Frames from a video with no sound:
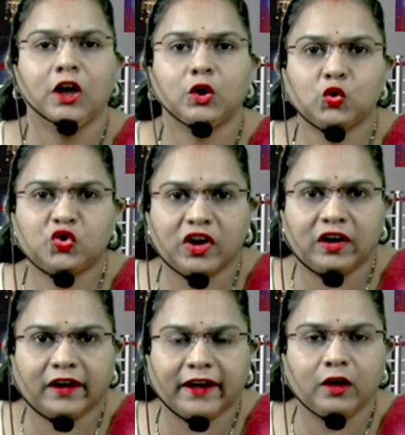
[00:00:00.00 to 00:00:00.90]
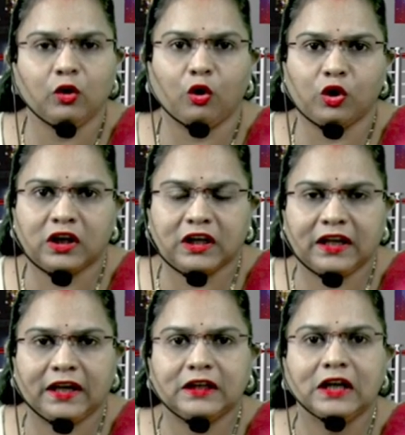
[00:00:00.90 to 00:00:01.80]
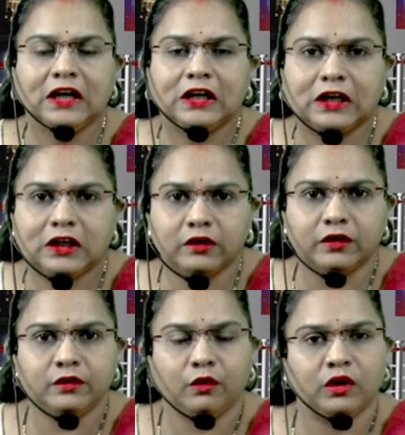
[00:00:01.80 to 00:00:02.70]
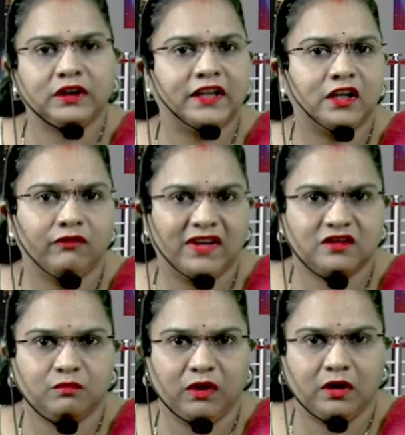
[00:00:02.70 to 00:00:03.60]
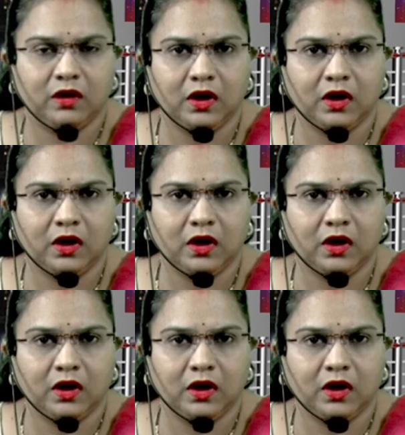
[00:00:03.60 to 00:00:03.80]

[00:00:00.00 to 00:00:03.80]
to generate or create return on their investment.